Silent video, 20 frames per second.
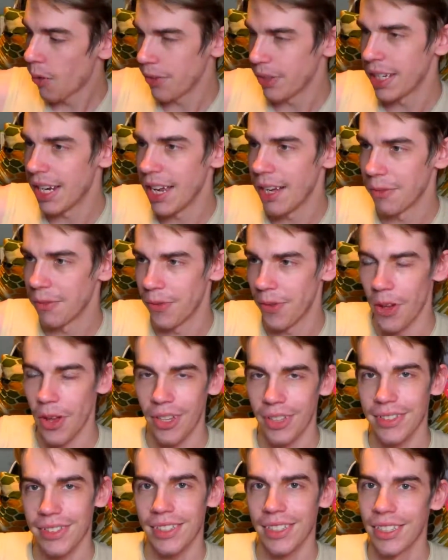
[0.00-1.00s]
down
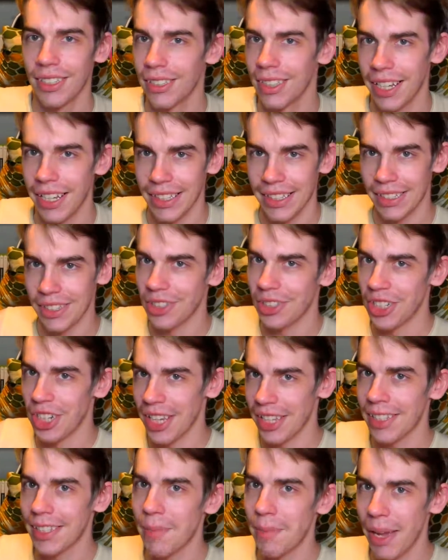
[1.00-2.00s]
first,
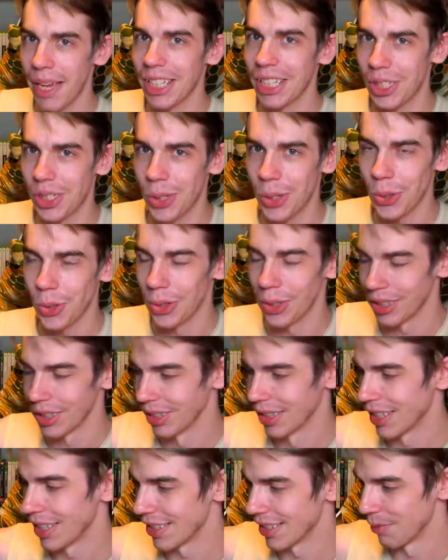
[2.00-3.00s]
just to make sure,
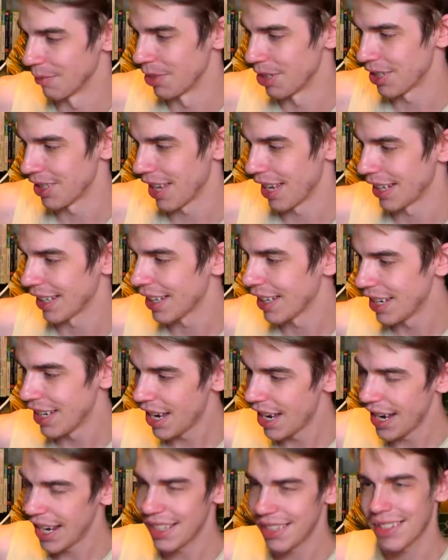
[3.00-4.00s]
because I'm just like,
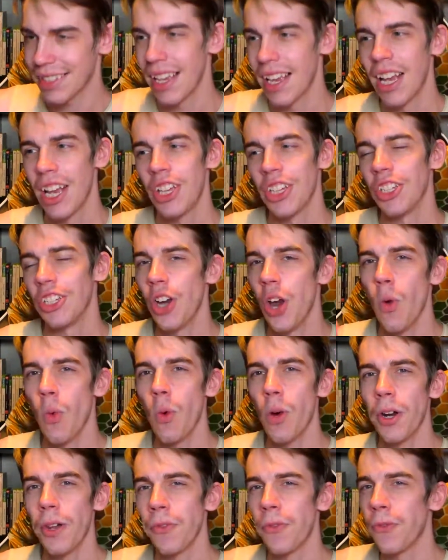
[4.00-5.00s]
you don't
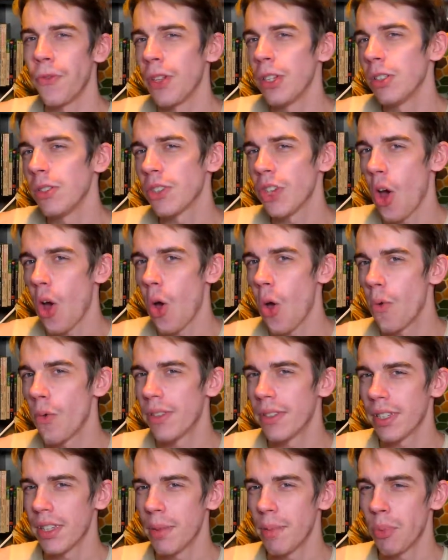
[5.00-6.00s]
want it filled over
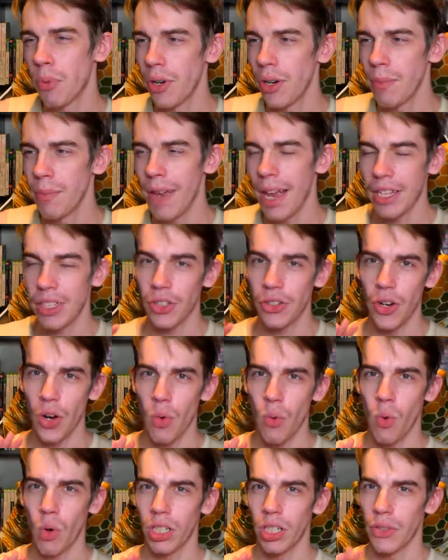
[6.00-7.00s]
to the brim, and you
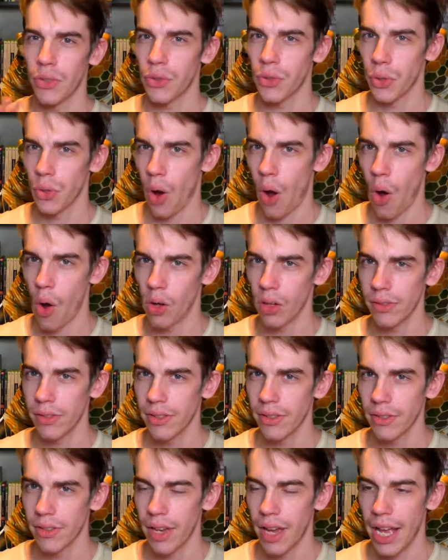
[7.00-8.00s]
don't want it too hot,
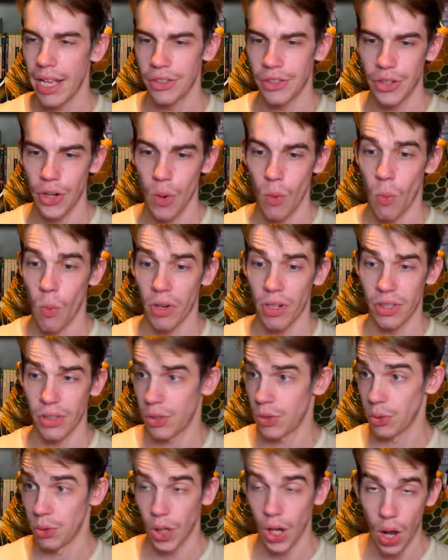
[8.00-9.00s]
and you don't want it
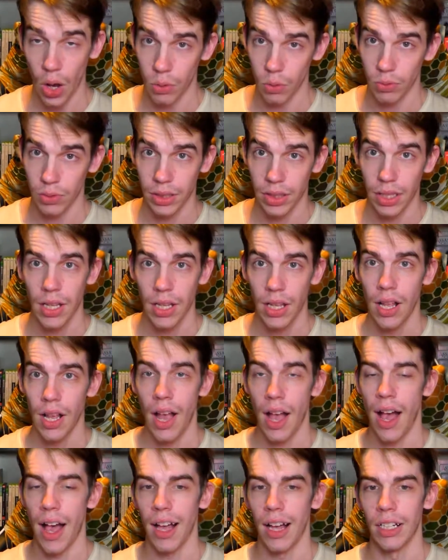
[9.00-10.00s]
too cold.
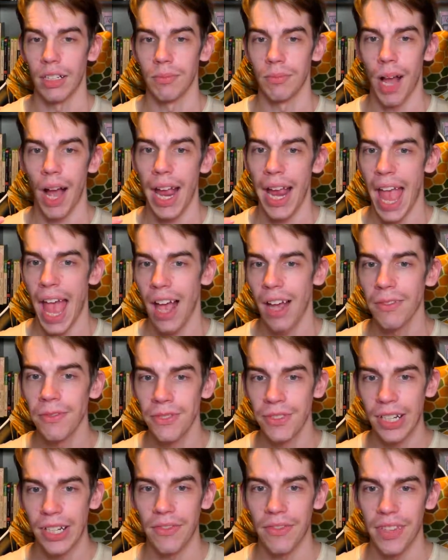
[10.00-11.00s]
I have
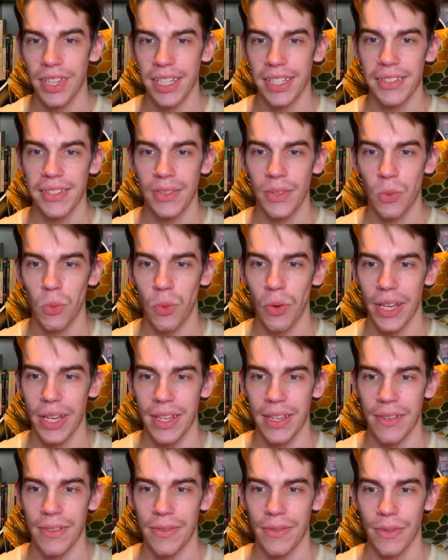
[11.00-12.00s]
done this
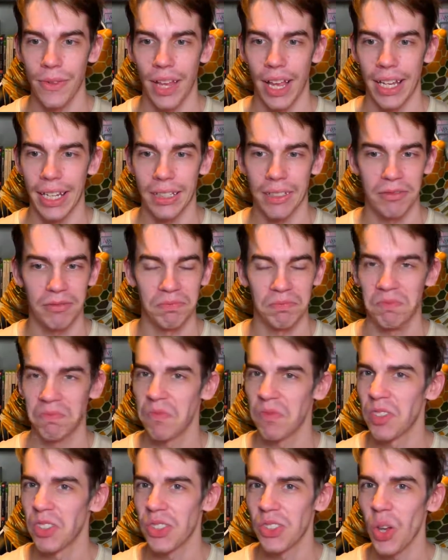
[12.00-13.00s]
with like
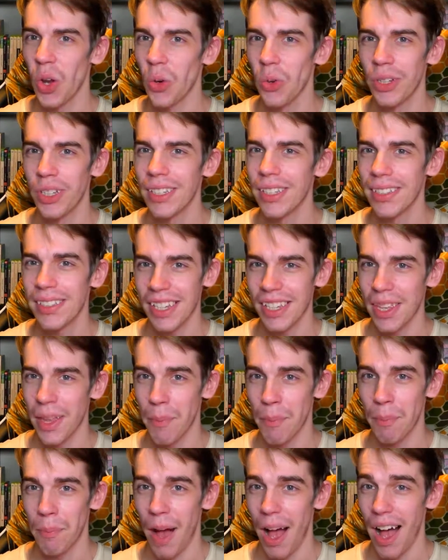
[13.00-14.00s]
sodas in the
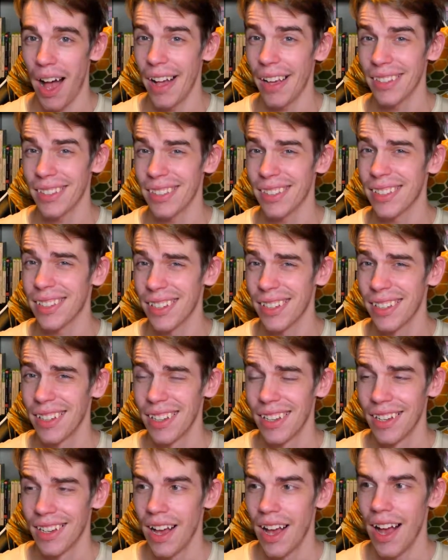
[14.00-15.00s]
past,
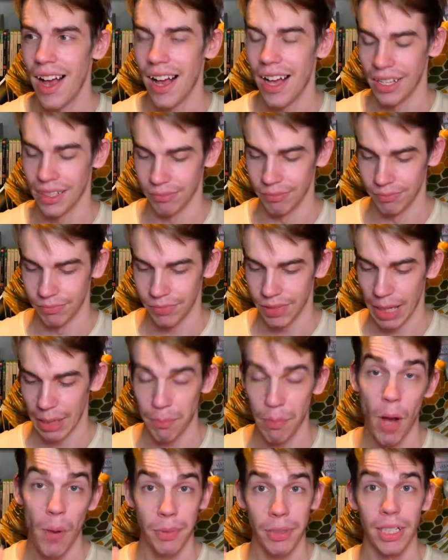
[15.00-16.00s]
like
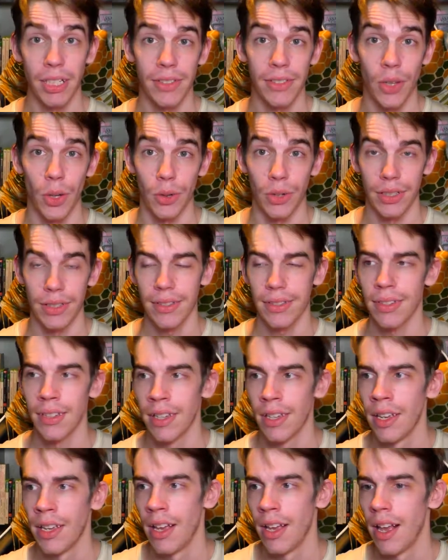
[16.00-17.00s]
popular sodas.
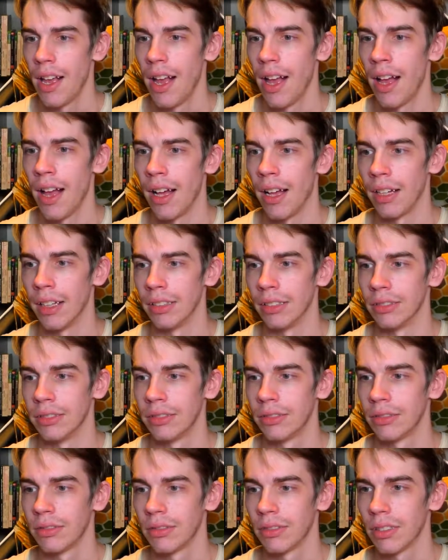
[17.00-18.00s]
I
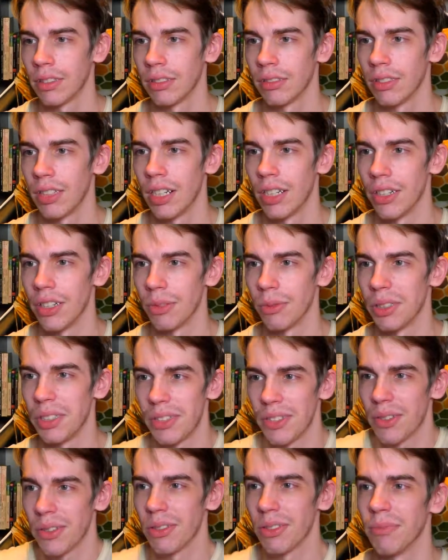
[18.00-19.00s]
don't know, we
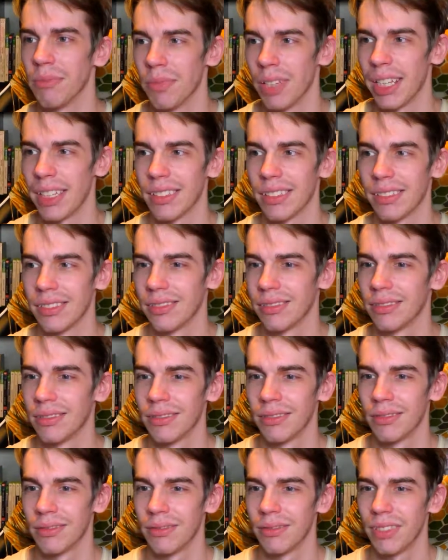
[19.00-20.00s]
just call them like
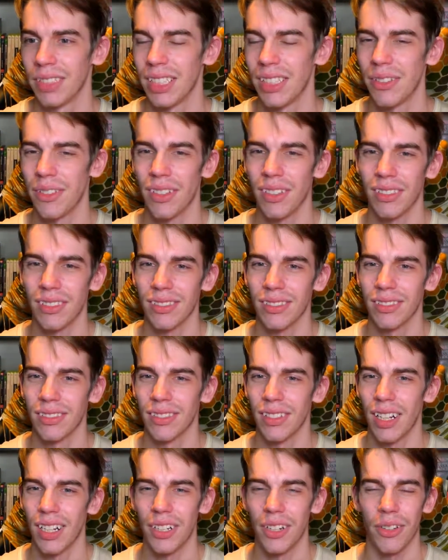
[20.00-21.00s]
fizzy drink.
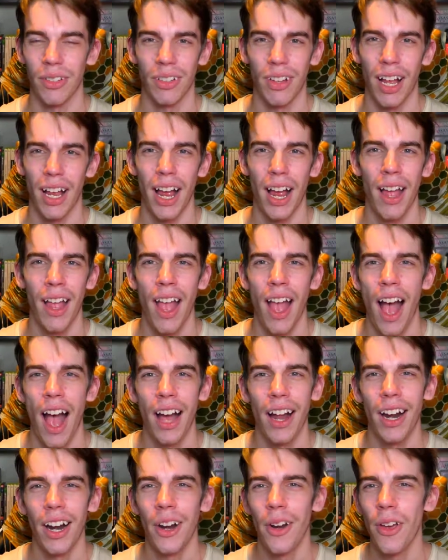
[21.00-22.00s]
I don't know. I
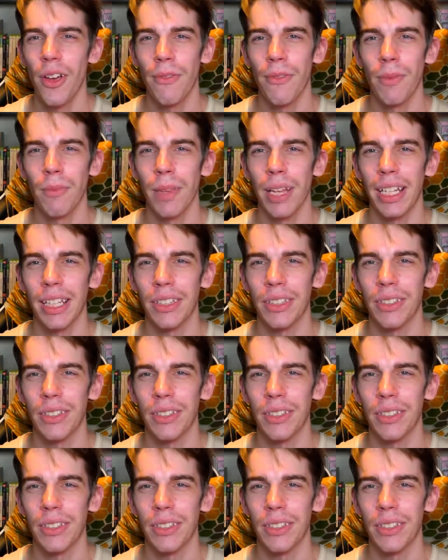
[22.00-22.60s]
don't know if I'm like,